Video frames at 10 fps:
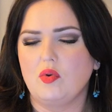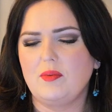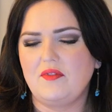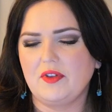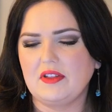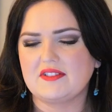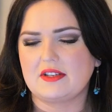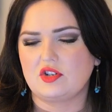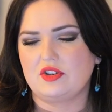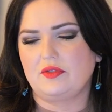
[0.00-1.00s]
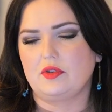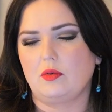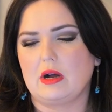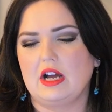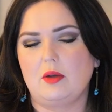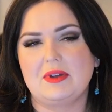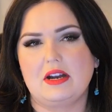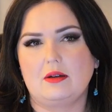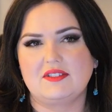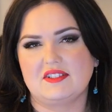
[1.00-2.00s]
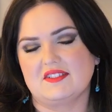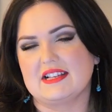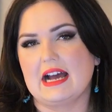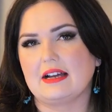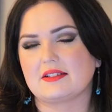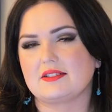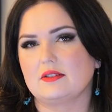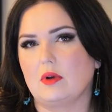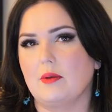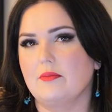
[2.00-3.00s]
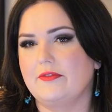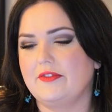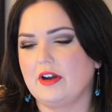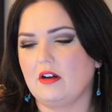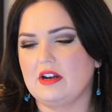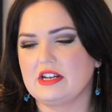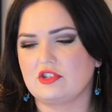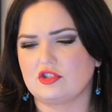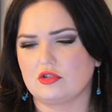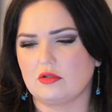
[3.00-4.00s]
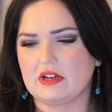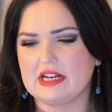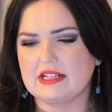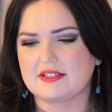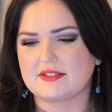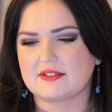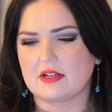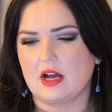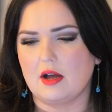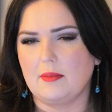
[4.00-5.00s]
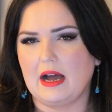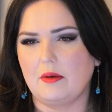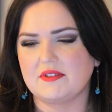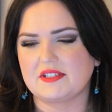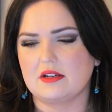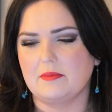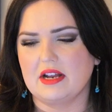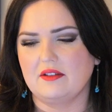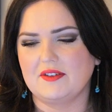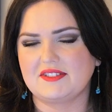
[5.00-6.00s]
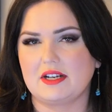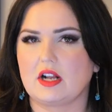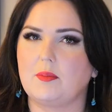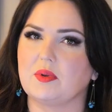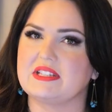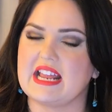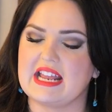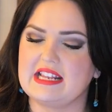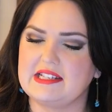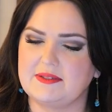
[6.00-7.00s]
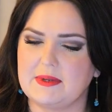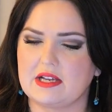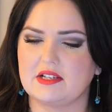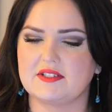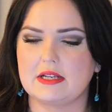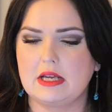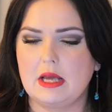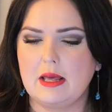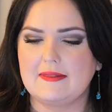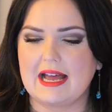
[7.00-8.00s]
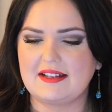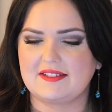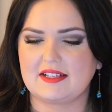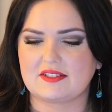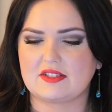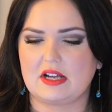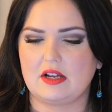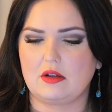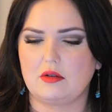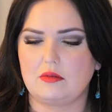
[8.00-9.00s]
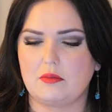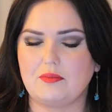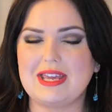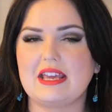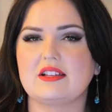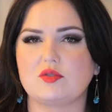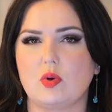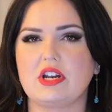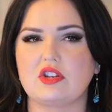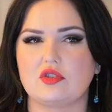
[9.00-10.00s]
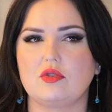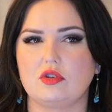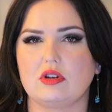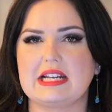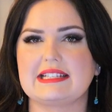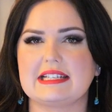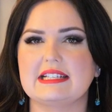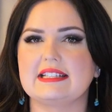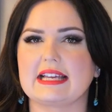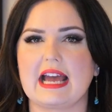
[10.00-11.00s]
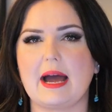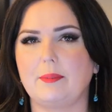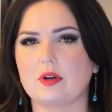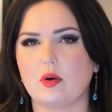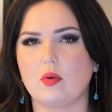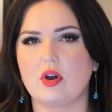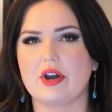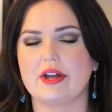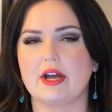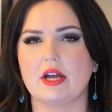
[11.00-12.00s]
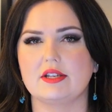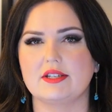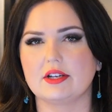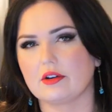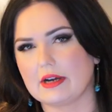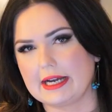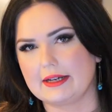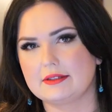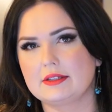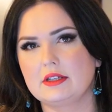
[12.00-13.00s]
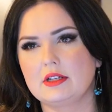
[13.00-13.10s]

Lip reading: We've been feeling this energy for a little while, but now it's exact. I'm very curious, how it's going to manifest in a couple days because that sextile being at 22 degrees is a Capricorn degree.